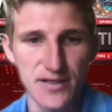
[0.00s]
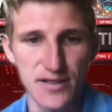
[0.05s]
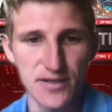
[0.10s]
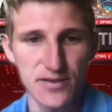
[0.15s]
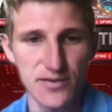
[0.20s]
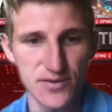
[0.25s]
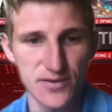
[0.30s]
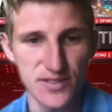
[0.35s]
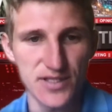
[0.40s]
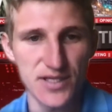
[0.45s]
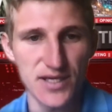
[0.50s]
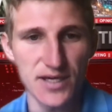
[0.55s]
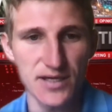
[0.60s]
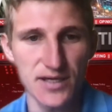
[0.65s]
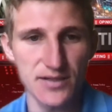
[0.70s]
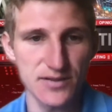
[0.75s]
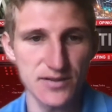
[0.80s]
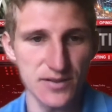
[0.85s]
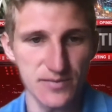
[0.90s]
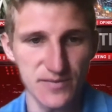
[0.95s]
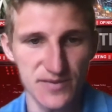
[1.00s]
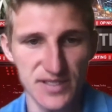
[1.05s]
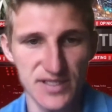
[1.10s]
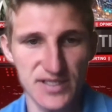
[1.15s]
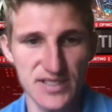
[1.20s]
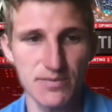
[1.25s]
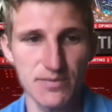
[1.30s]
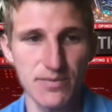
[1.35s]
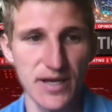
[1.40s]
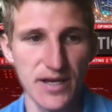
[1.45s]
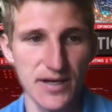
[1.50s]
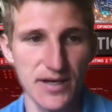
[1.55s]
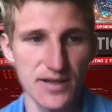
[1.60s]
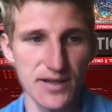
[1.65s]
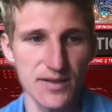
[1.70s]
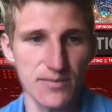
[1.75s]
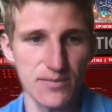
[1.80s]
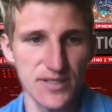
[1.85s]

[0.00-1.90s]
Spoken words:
you see in terms of expanding the